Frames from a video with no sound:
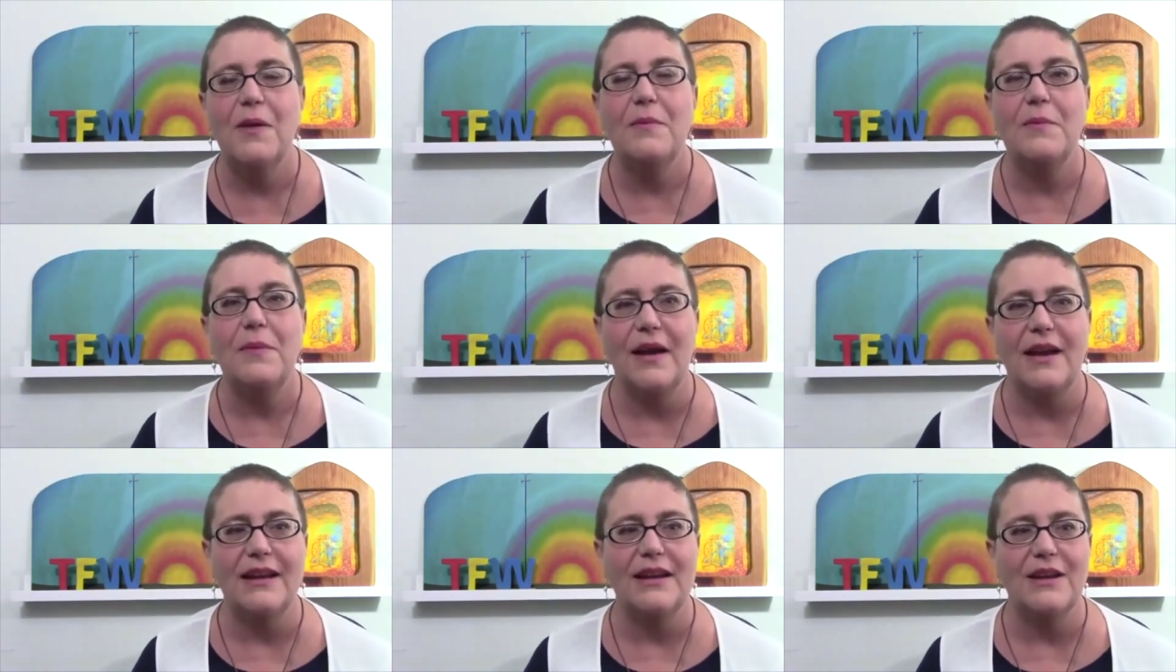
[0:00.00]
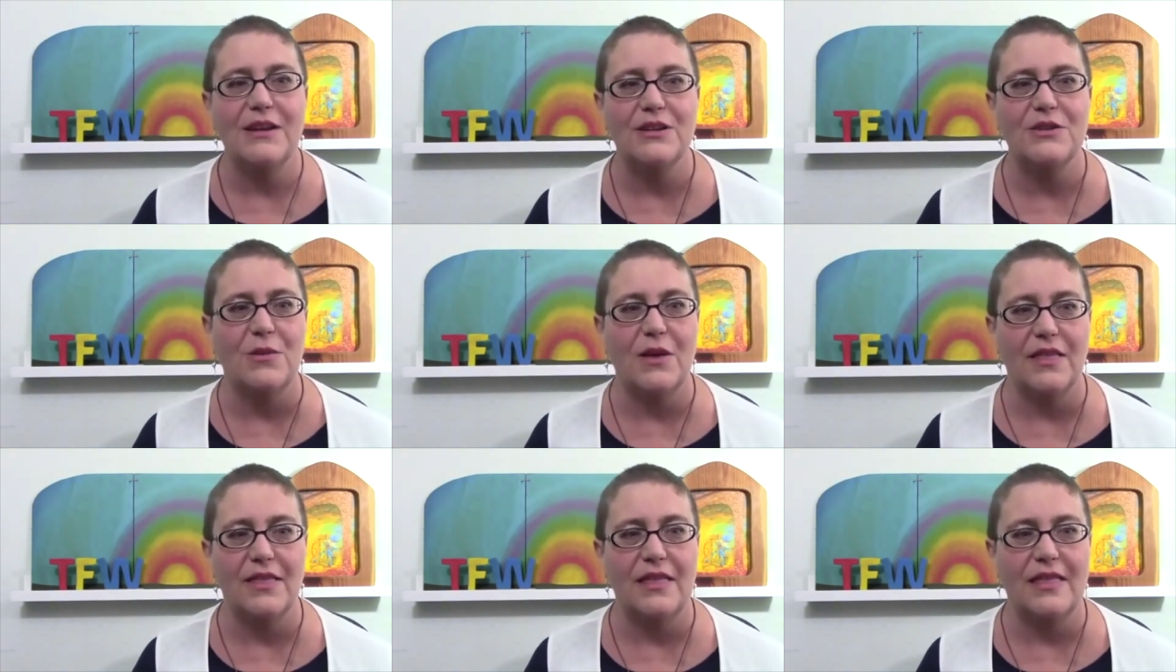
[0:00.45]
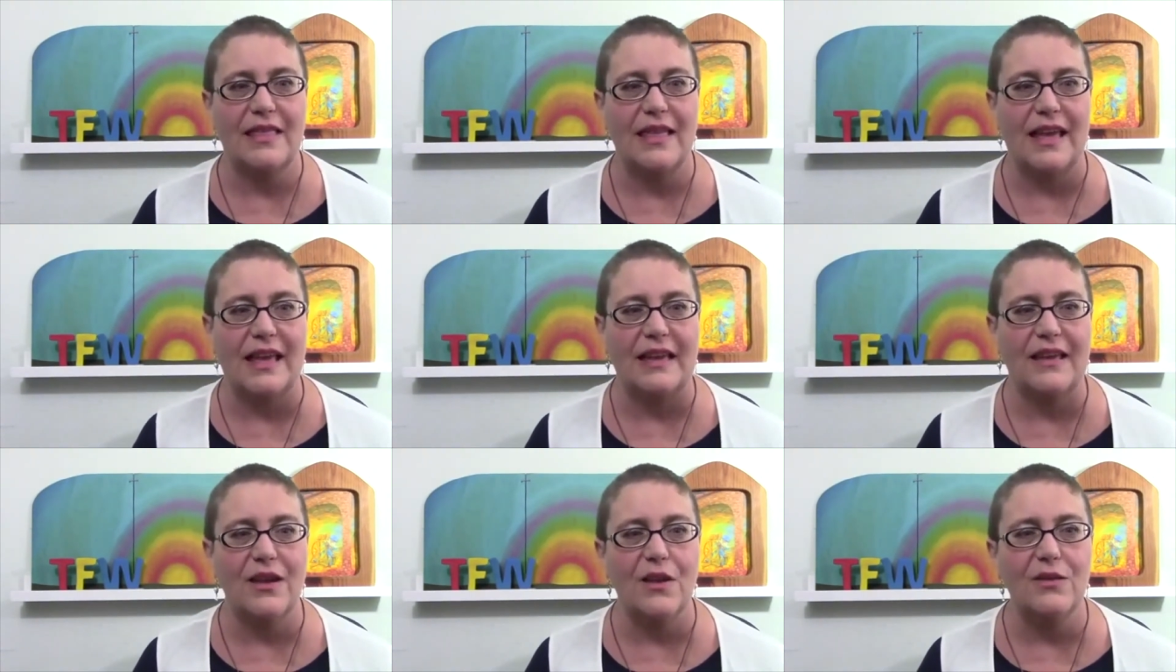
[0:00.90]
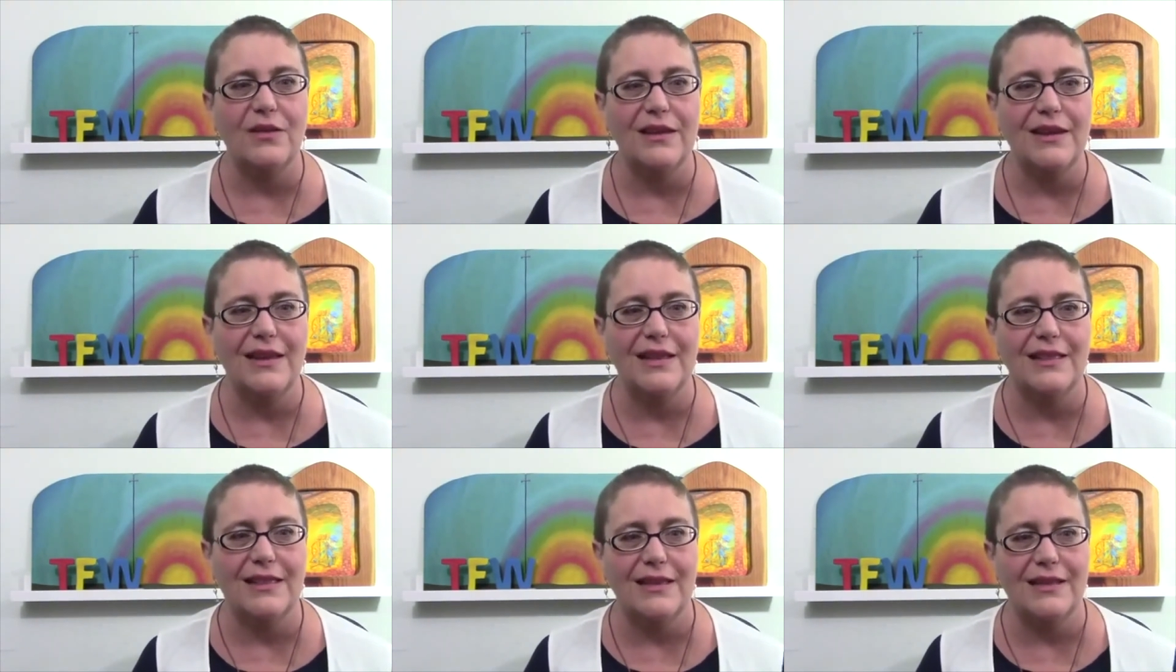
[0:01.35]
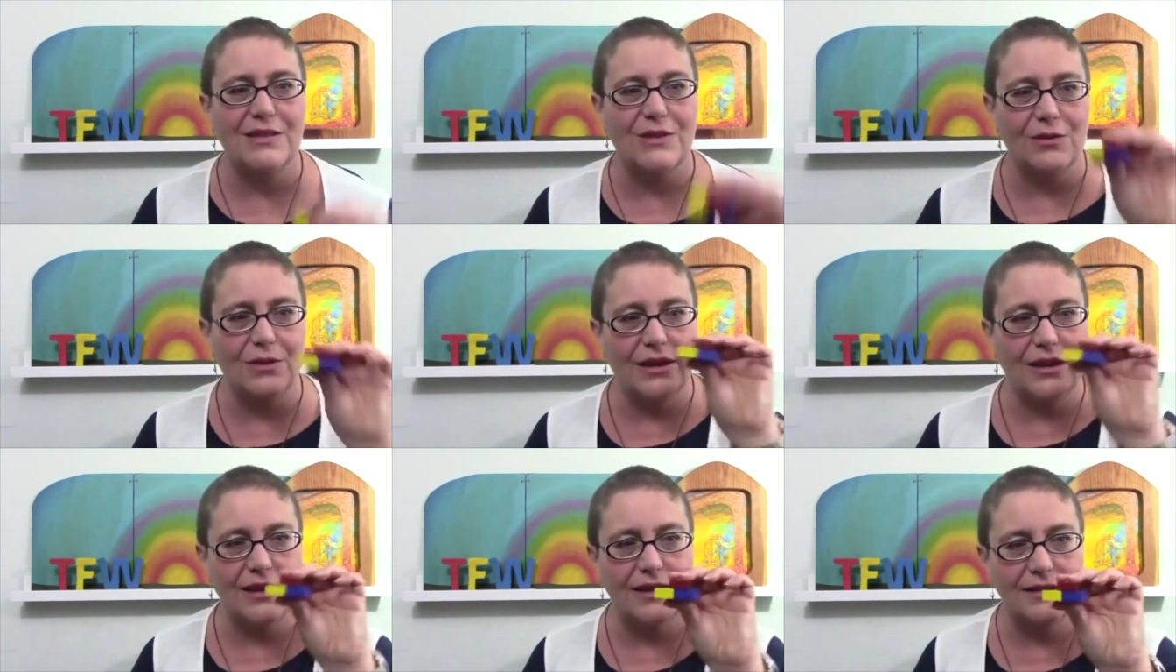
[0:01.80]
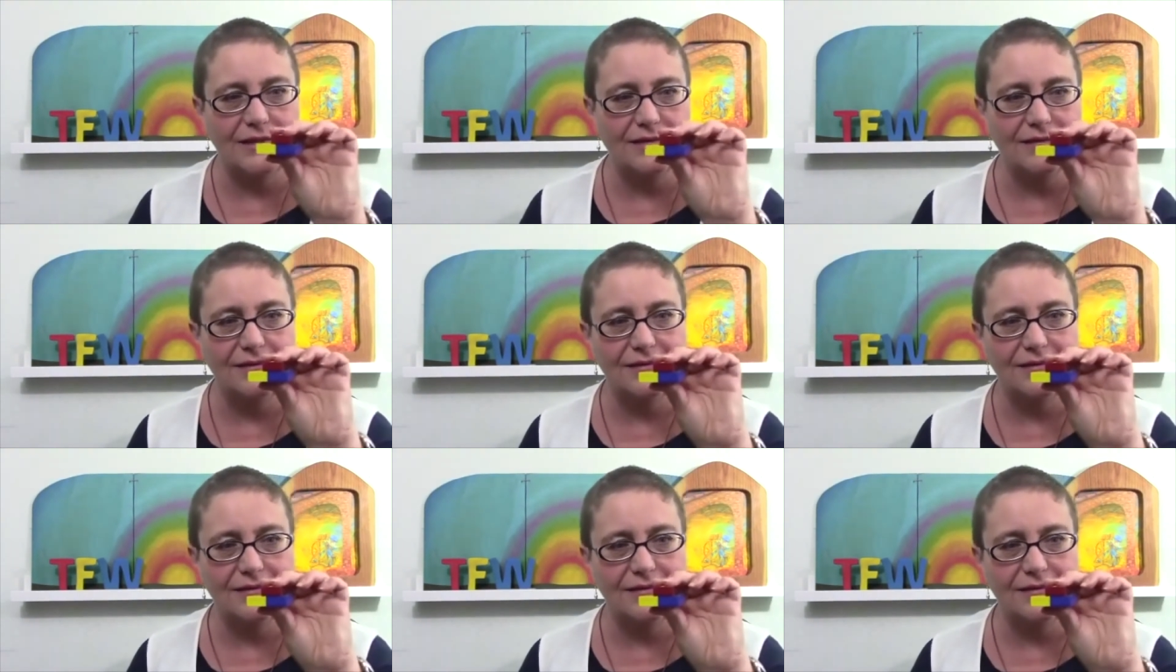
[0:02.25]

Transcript: but here's what the thing you only need these three